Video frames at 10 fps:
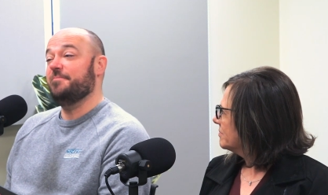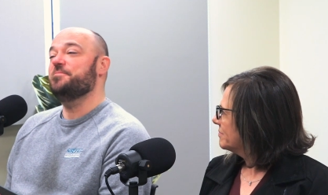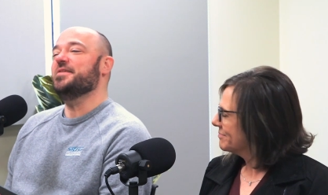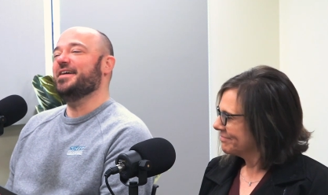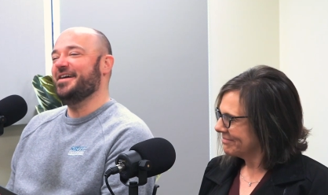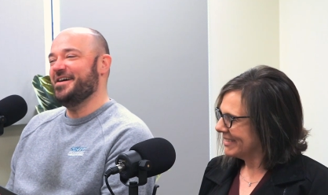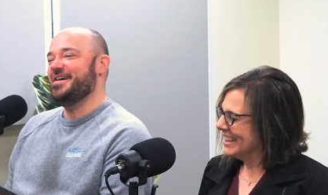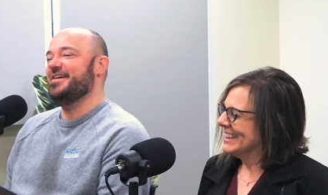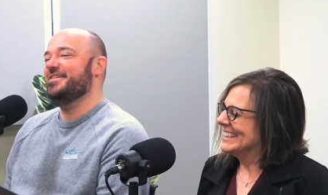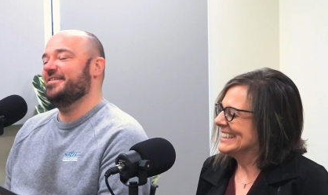Speaker 1: Okay.
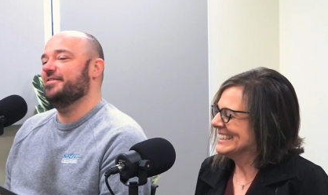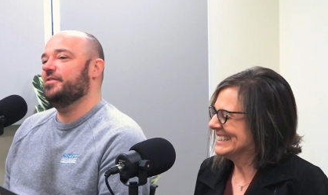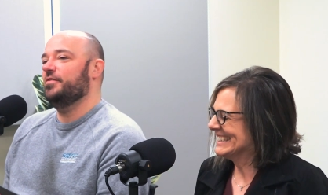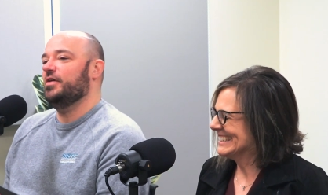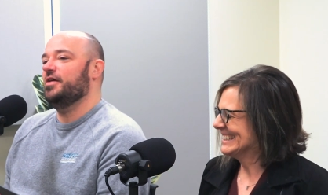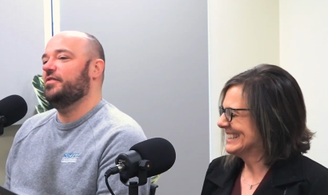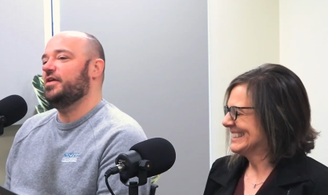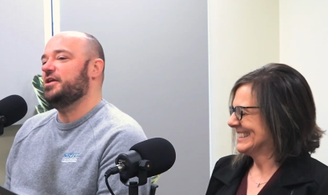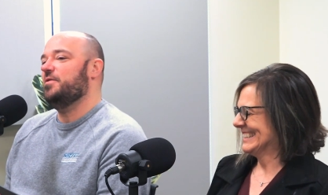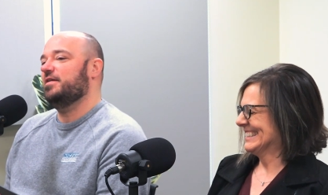uh, the
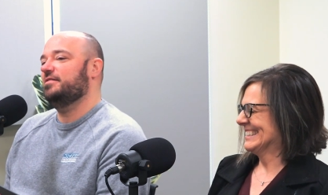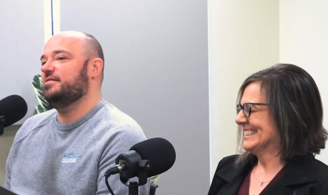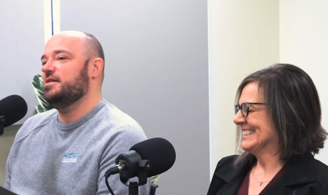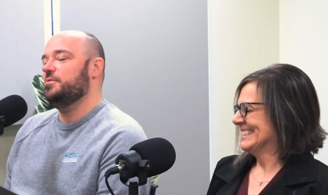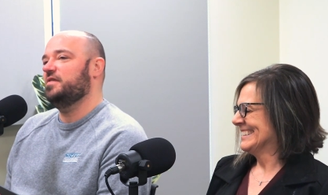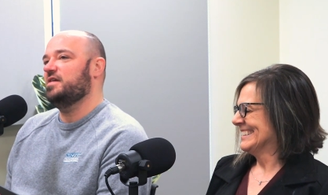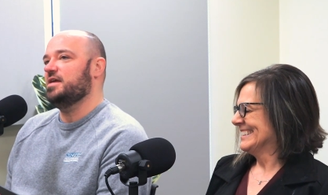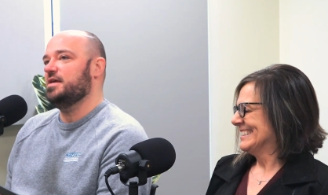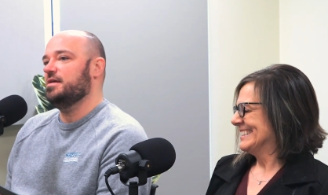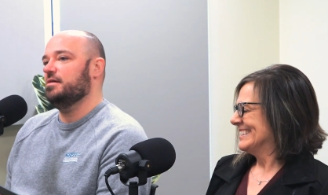the U.S. DOT,
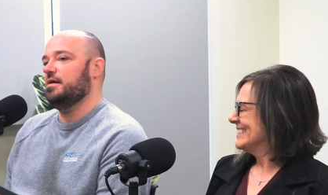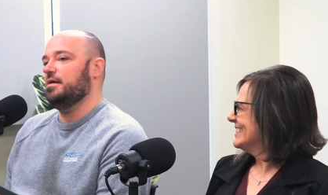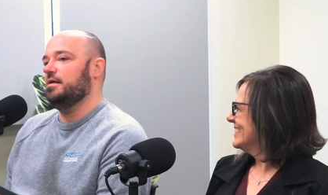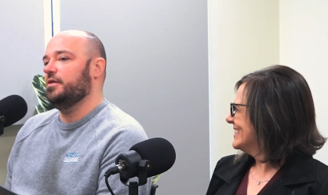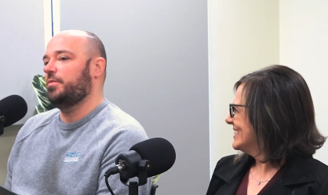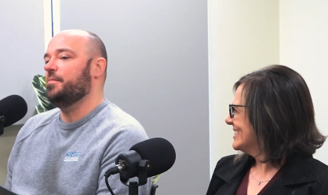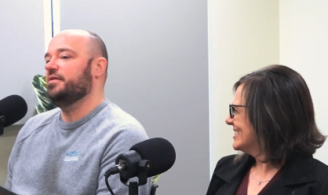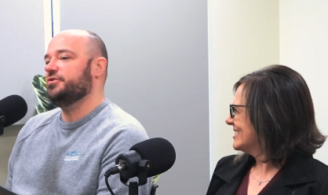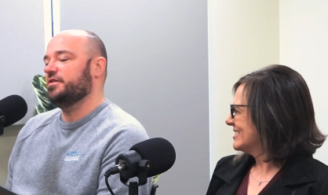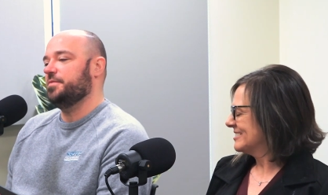uh, the
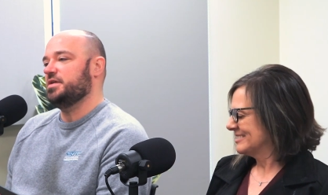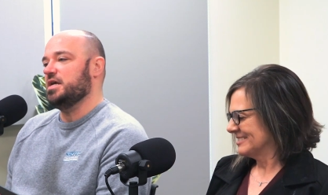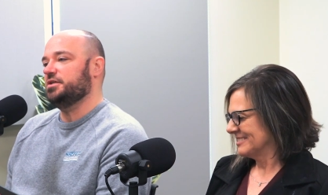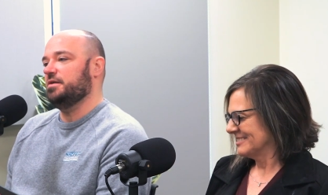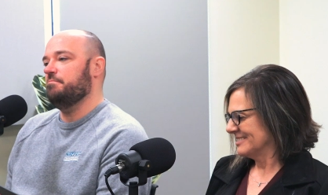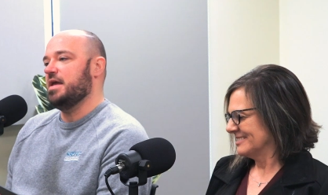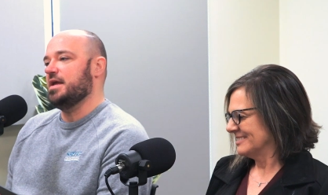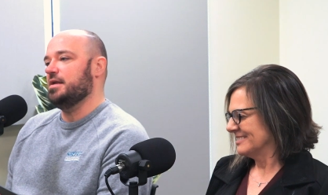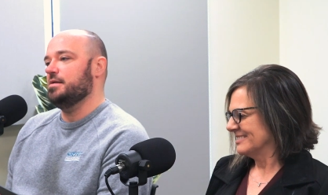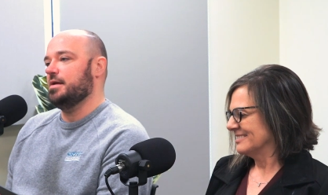Department of Transportation, mm-hmm.
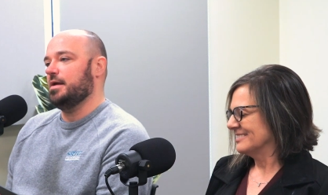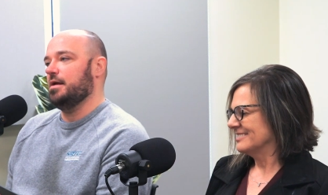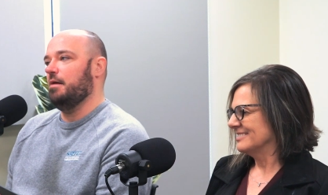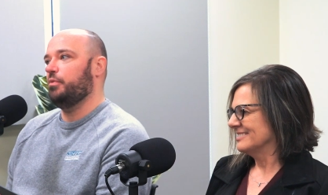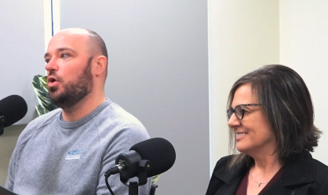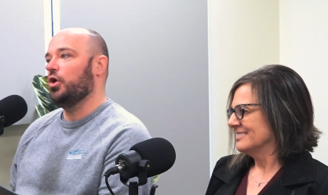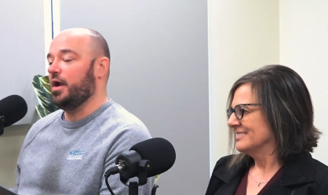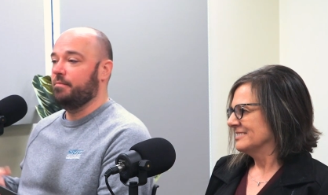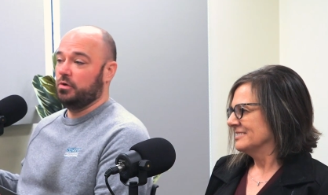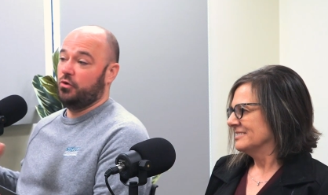made uh, a
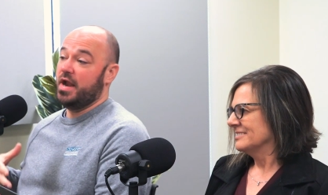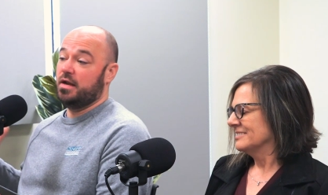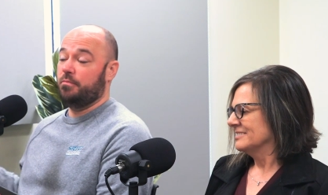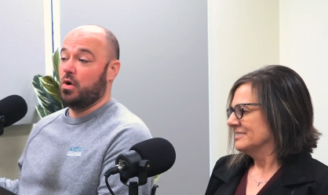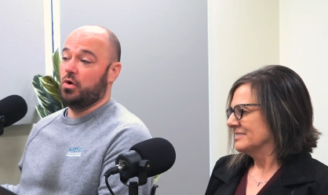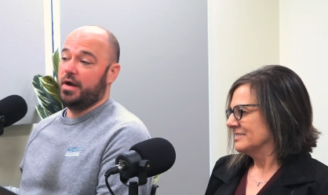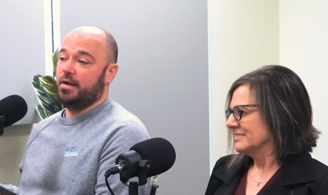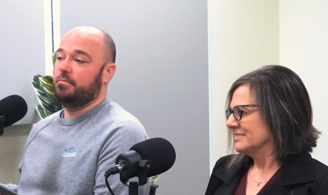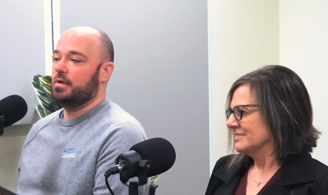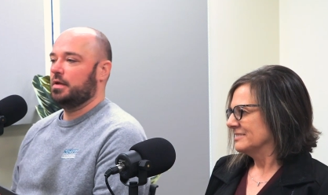program, created a
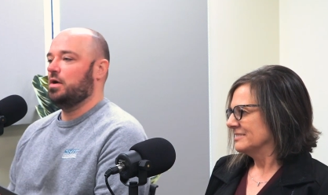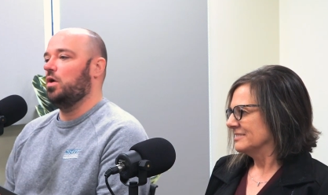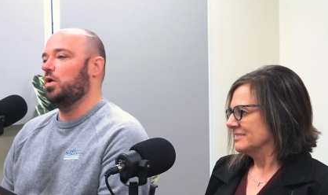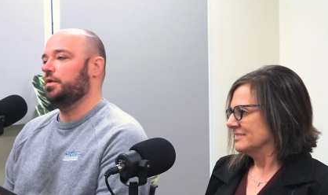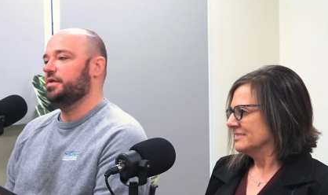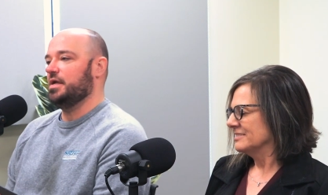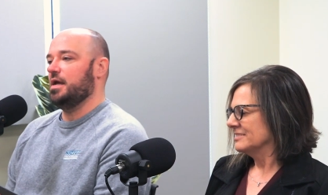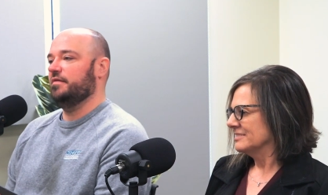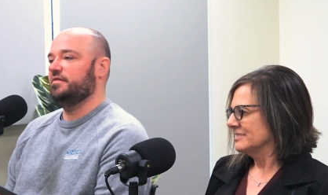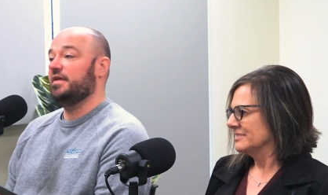program called
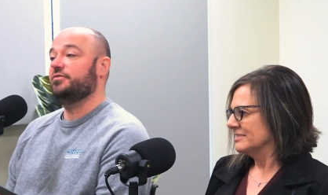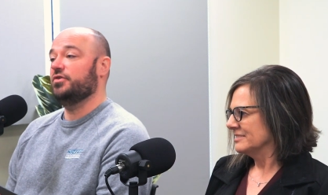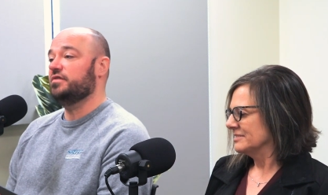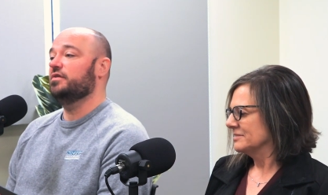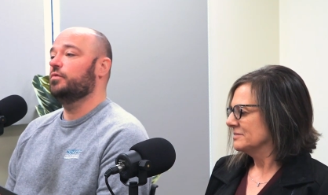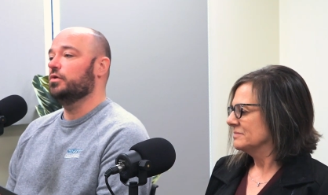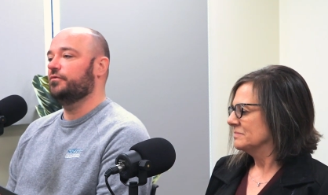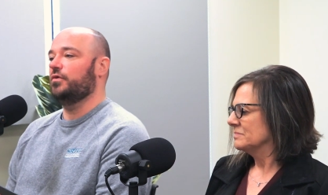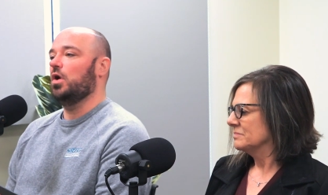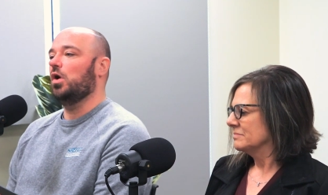uh, Safe Streets and
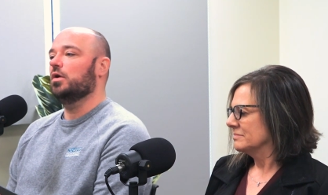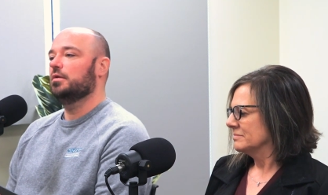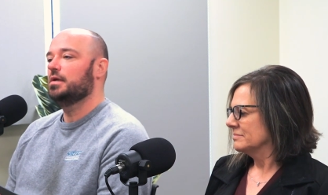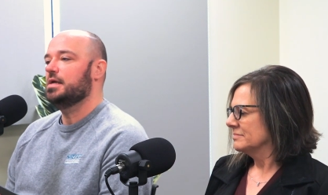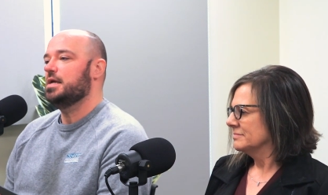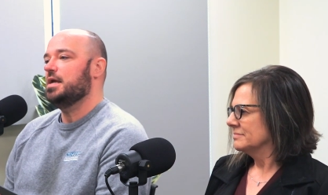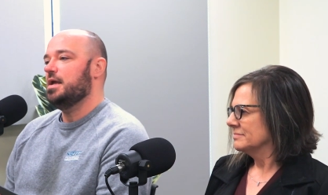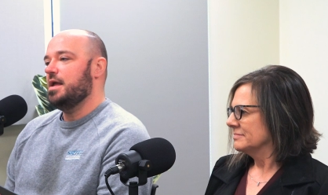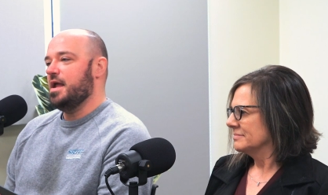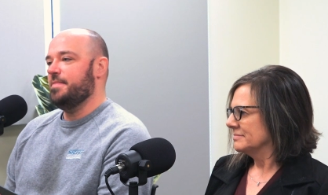Roads for All. Oh,
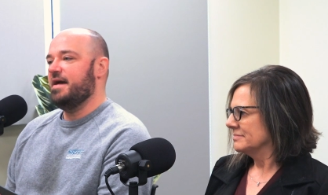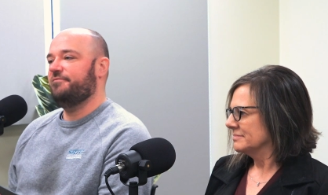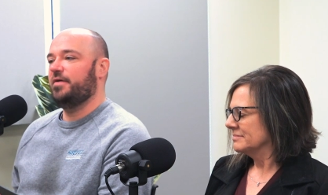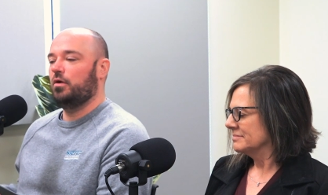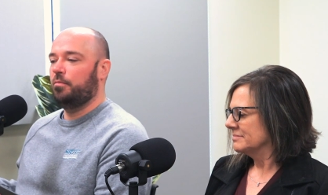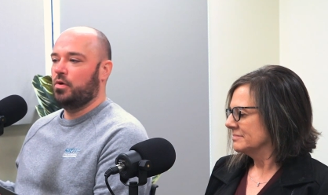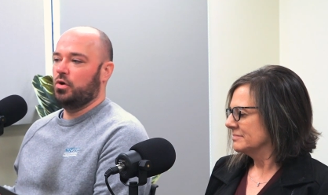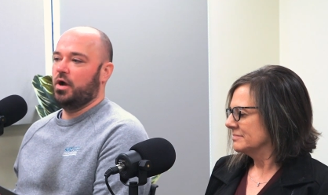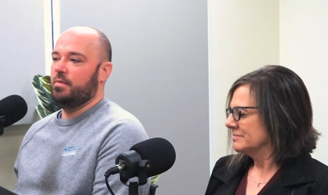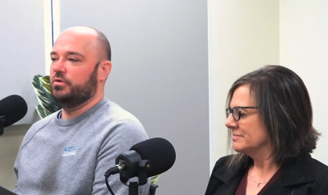nice. And that federal
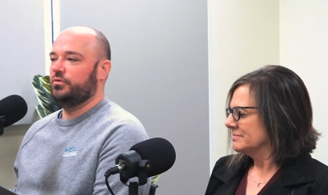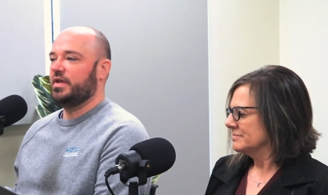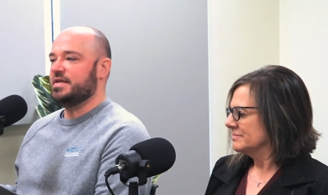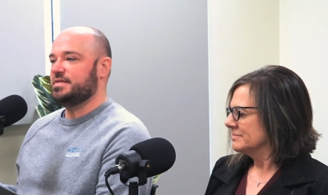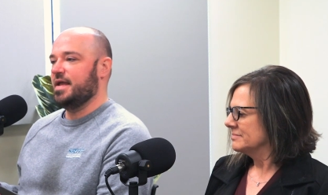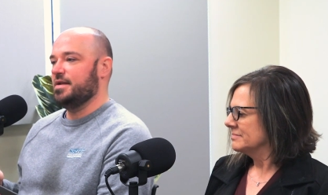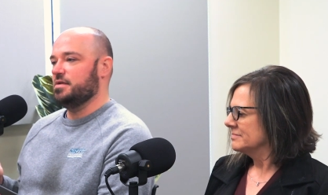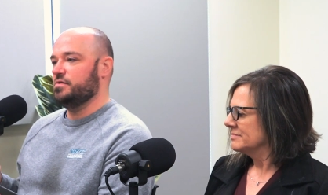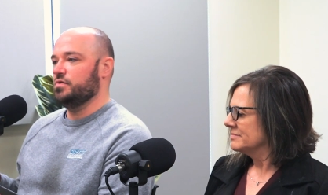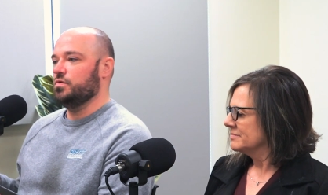program was really
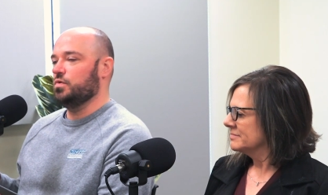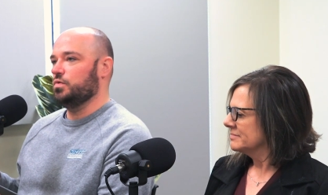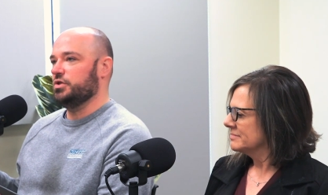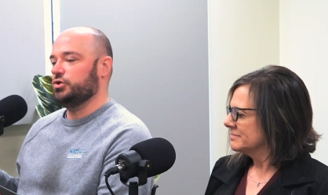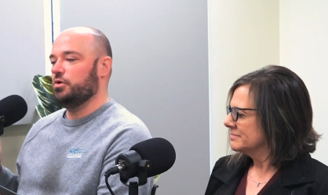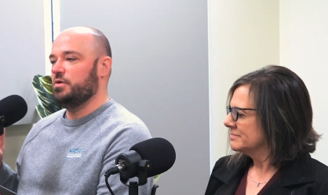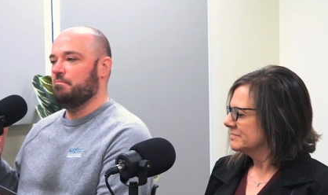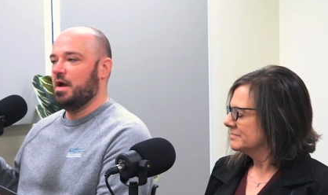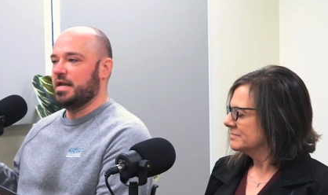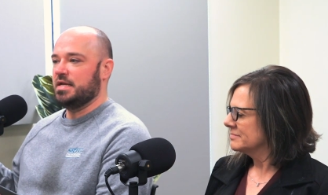intended to distribute
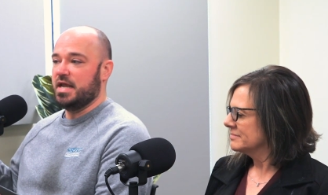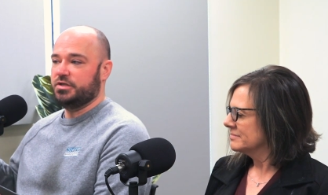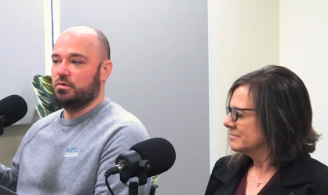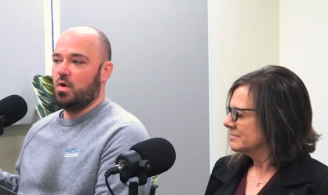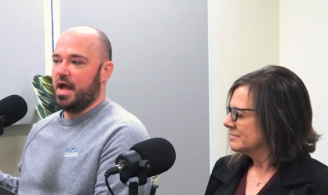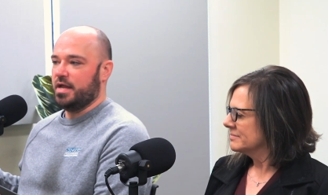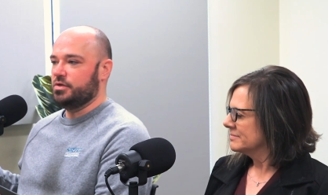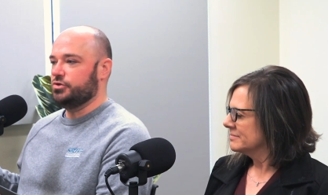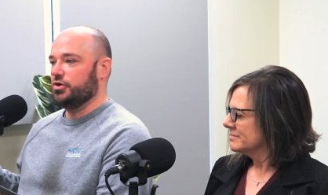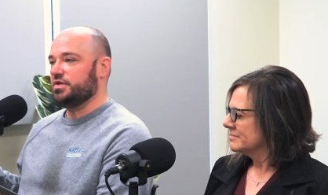money nationwide
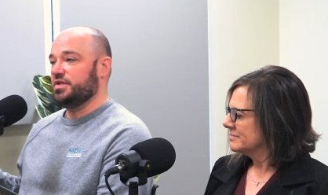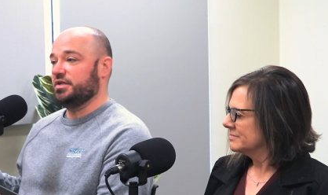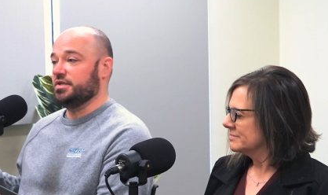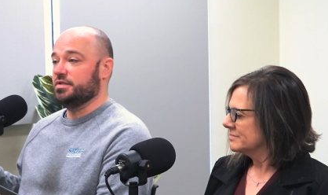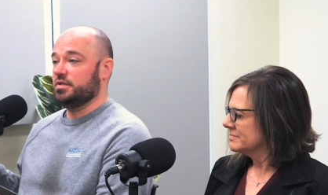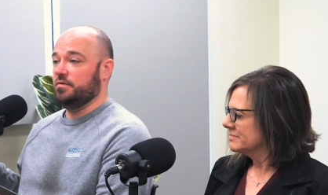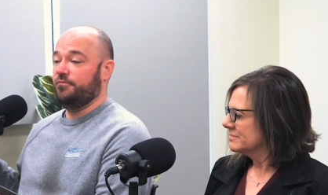to jurisdictions to